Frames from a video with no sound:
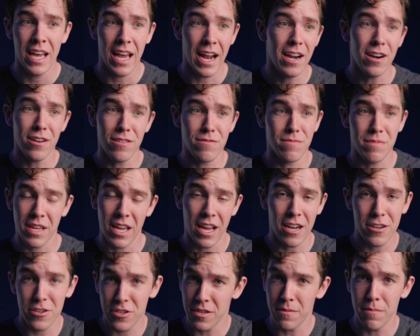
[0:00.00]
and it'll
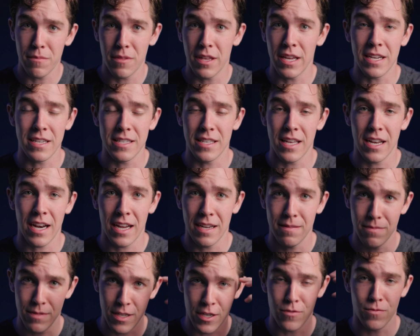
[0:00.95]
catch some things that
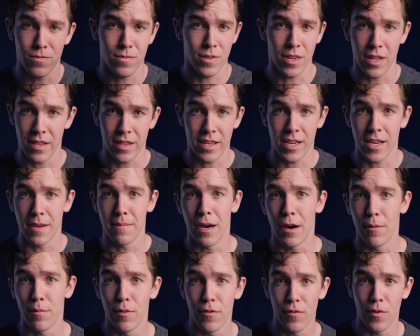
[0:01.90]
I didn't really think
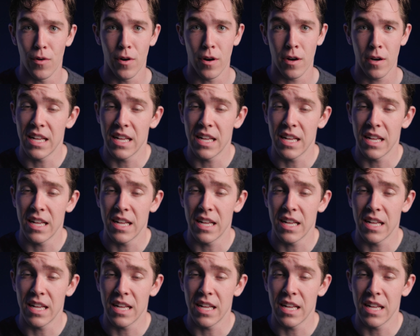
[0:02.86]
about before.